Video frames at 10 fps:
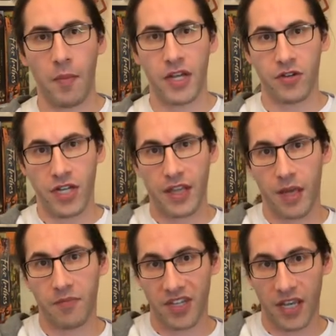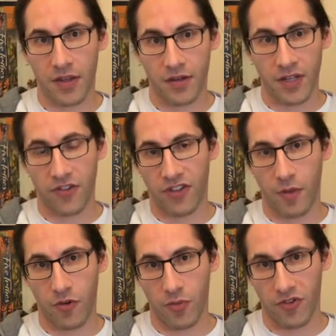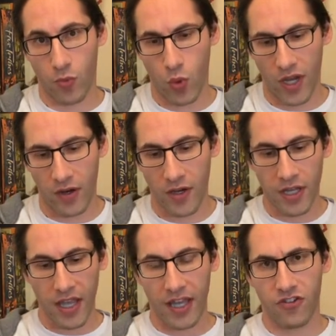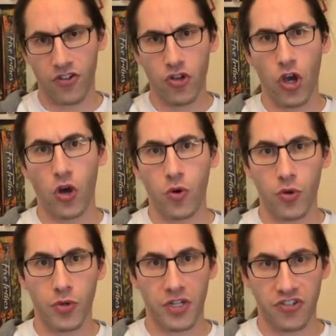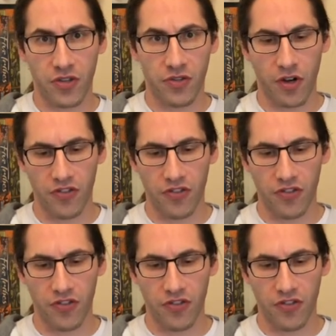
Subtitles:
and you need them together in the same room as well, and to know who each other are.